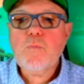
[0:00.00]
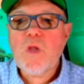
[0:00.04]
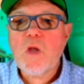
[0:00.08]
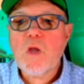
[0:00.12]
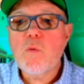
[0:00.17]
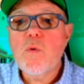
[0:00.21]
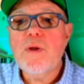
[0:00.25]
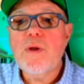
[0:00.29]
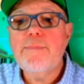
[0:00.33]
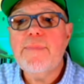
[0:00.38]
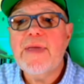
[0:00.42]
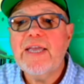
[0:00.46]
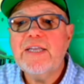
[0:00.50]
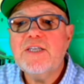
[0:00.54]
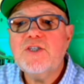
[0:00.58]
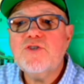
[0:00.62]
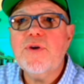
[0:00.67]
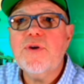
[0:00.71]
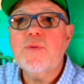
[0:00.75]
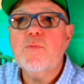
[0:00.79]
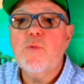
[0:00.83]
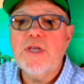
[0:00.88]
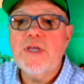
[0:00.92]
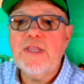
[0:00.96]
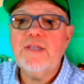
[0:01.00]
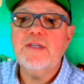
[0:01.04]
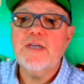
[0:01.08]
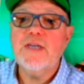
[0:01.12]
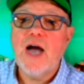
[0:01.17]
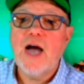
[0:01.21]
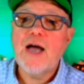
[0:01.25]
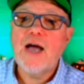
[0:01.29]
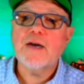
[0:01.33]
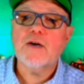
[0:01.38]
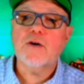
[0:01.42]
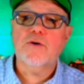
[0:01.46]
Went mainstream with
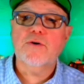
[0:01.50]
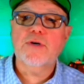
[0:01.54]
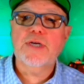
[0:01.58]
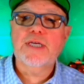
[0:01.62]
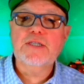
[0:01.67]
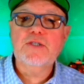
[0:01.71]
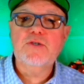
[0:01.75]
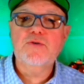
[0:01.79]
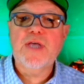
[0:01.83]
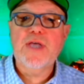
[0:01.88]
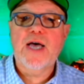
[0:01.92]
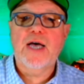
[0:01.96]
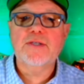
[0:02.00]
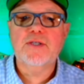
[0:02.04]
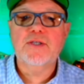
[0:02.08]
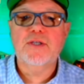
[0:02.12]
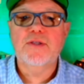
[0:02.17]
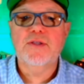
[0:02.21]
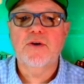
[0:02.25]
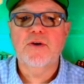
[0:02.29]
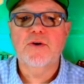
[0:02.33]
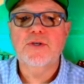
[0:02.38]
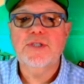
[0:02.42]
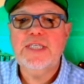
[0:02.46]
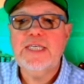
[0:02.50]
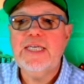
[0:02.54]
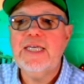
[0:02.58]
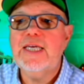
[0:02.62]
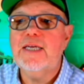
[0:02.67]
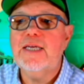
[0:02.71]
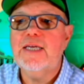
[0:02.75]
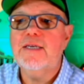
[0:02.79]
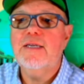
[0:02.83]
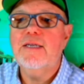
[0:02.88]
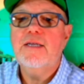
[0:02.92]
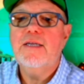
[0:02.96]
Docker in
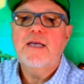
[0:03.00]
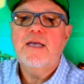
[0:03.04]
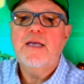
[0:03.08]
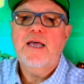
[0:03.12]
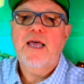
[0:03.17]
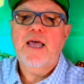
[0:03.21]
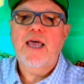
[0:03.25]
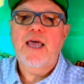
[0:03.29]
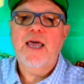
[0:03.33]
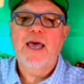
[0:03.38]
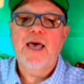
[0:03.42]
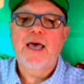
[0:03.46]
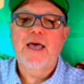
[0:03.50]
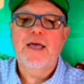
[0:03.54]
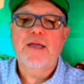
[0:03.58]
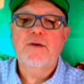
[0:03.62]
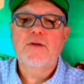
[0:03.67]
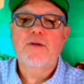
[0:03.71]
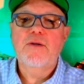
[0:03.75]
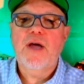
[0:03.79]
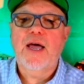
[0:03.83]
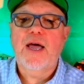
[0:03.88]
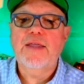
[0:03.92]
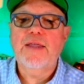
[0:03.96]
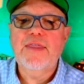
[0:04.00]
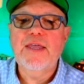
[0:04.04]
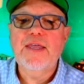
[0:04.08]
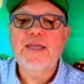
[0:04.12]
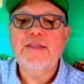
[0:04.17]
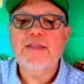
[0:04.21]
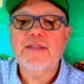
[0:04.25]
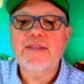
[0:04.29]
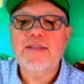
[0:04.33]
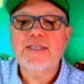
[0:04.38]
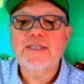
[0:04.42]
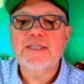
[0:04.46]
2013. And I
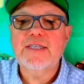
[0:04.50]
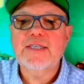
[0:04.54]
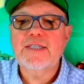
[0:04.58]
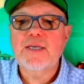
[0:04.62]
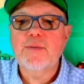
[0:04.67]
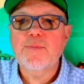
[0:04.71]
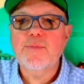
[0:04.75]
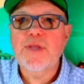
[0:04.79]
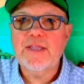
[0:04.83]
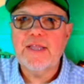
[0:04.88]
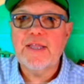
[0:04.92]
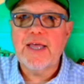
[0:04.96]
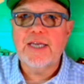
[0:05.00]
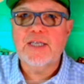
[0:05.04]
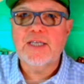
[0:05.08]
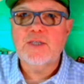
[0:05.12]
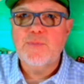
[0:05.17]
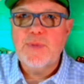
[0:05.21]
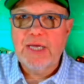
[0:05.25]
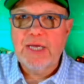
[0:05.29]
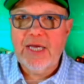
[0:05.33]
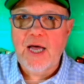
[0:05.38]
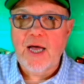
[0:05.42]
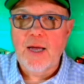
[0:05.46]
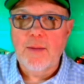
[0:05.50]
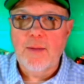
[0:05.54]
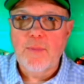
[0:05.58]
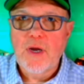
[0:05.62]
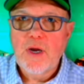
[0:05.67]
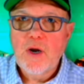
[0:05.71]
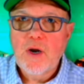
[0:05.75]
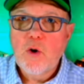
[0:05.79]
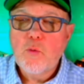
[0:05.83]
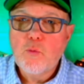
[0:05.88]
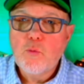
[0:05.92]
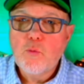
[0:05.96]
think that this is something that has become
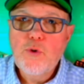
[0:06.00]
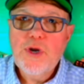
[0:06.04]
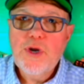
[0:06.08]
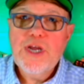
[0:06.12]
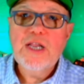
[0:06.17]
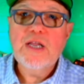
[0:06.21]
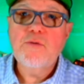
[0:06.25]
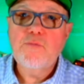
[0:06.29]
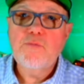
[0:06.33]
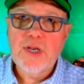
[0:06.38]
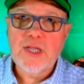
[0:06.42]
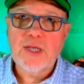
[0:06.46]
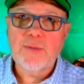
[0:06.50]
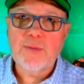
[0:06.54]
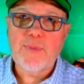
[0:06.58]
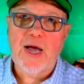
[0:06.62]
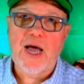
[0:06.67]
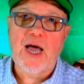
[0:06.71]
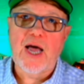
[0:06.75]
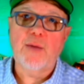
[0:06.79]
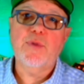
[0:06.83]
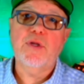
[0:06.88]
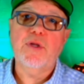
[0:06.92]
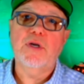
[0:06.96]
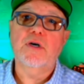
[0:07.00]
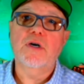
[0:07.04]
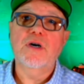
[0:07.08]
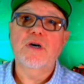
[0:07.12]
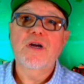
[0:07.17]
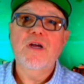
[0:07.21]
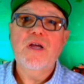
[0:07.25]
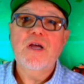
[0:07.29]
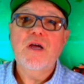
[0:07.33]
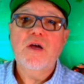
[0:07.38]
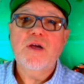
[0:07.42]
really, really popular.